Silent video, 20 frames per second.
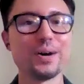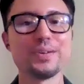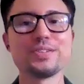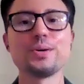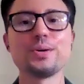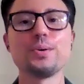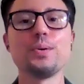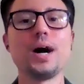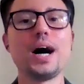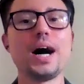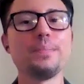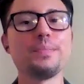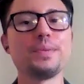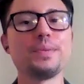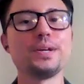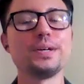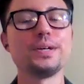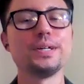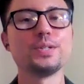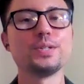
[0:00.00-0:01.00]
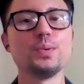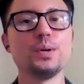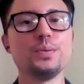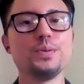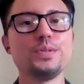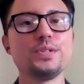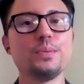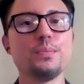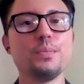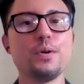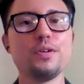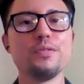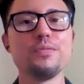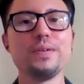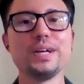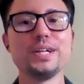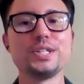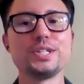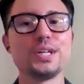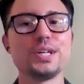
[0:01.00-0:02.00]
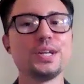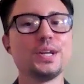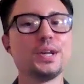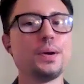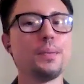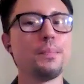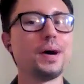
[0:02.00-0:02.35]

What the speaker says: So I'm curious, what was your motivation